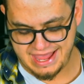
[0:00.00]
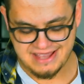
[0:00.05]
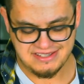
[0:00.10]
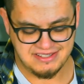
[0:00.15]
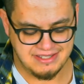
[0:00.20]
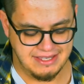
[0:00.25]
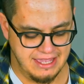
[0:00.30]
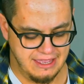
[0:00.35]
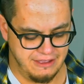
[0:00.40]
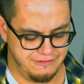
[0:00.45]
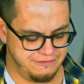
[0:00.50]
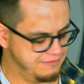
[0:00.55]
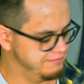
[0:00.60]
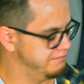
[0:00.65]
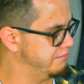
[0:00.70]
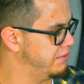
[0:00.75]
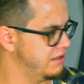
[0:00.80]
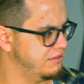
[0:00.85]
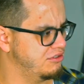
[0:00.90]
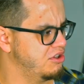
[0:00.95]

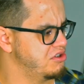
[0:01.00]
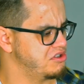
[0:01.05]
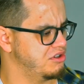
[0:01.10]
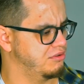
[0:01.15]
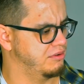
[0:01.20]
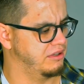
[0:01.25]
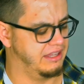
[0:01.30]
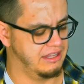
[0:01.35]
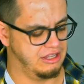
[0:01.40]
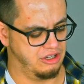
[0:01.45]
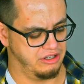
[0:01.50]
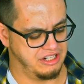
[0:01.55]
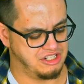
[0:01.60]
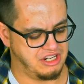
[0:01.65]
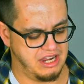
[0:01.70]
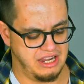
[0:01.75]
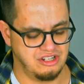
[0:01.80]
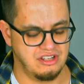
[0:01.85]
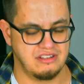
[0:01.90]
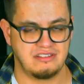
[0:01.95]
ACF, but those are really the only
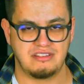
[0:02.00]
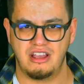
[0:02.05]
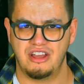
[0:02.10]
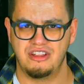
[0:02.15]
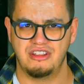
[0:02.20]
changes.